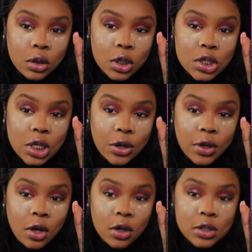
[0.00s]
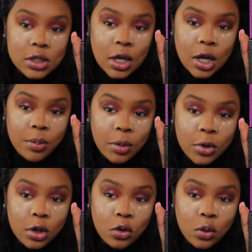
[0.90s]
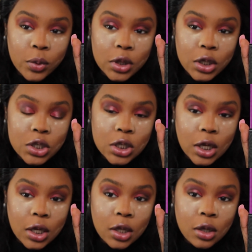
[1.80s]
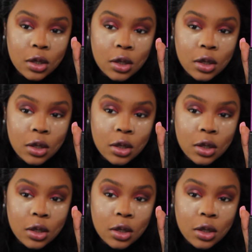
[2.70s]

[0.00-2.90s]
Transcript: the cherry on top. I'm gonna go in with this shade,